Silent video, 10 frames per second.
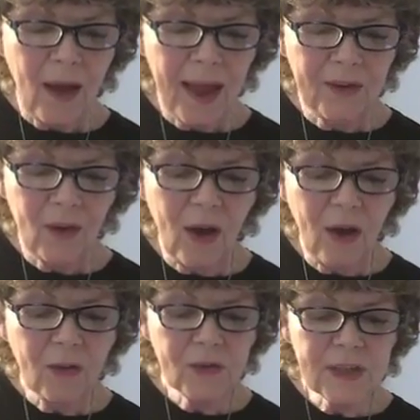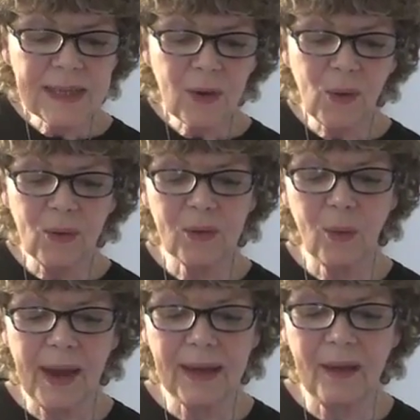and after the
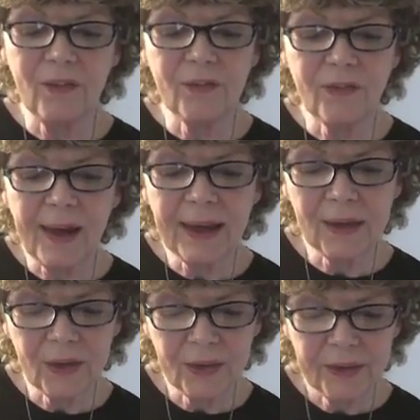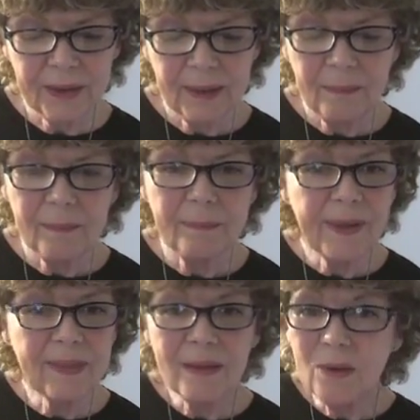earthquake a fire,
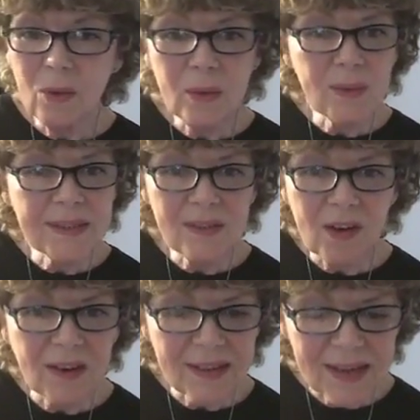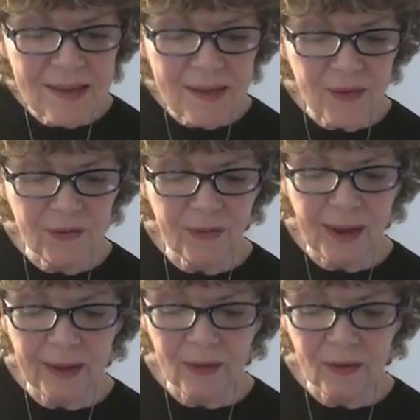but the Lord was not in the
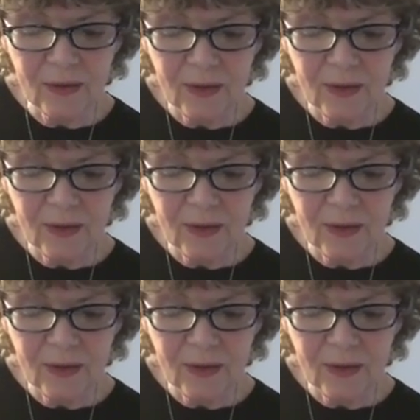fire.